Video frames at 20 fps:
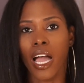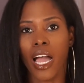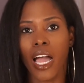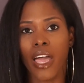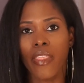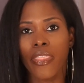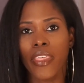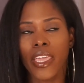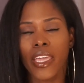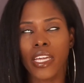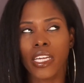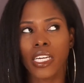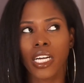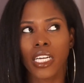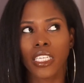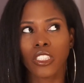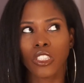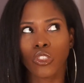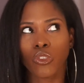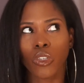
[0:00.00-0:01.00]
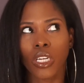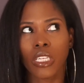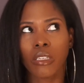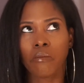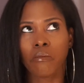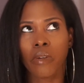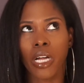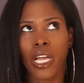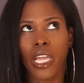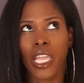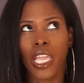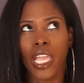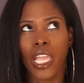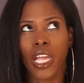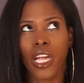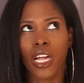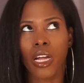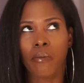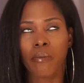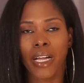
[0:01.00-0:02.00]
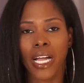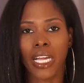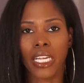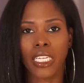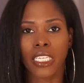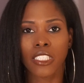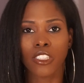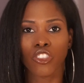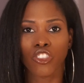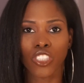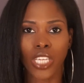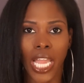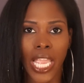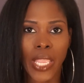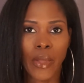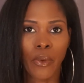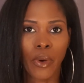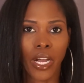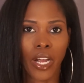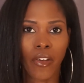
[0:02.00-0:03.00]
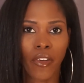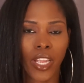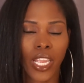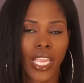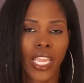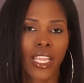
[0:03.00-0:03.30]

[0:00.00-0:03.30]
I think I straightened my hair back in January,